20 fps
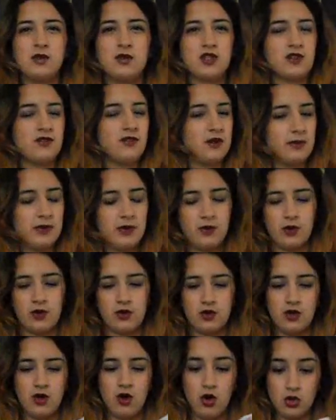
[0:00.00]
which I find a bit
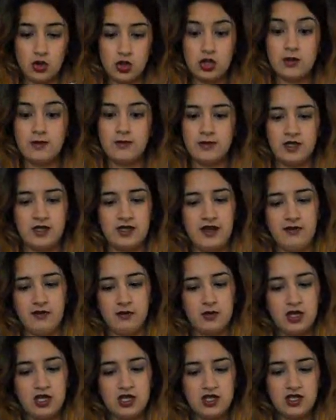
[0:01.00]
odd, but never
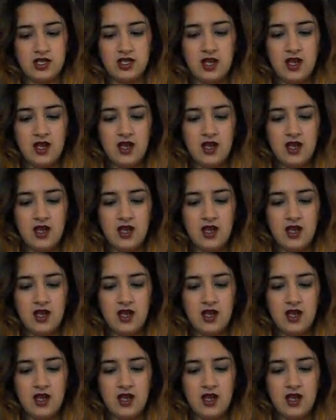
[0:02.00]
mind.